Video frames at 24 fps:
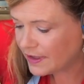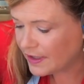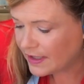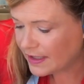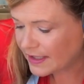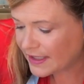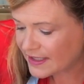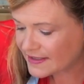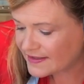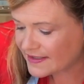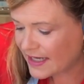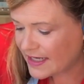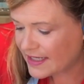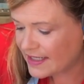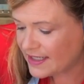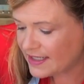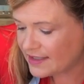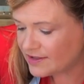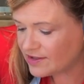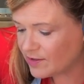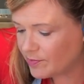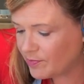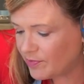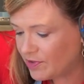because I need
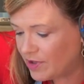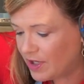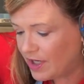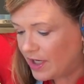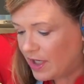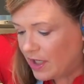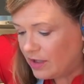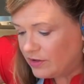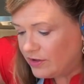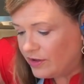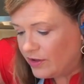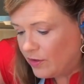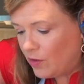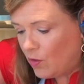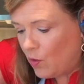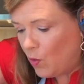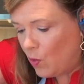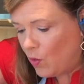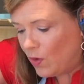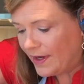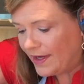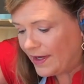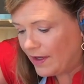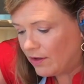to put a little
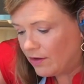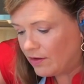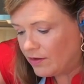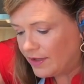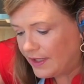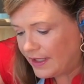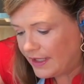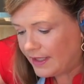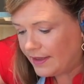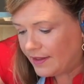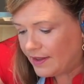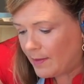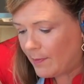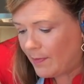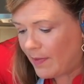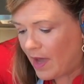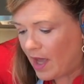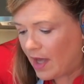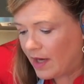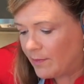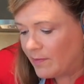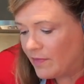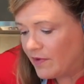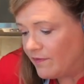oil in the
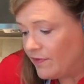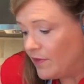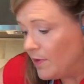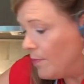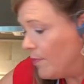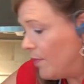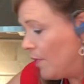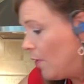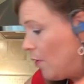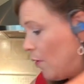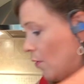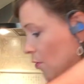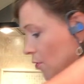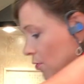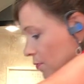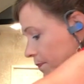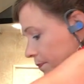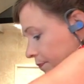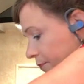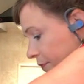bottom of the bowl.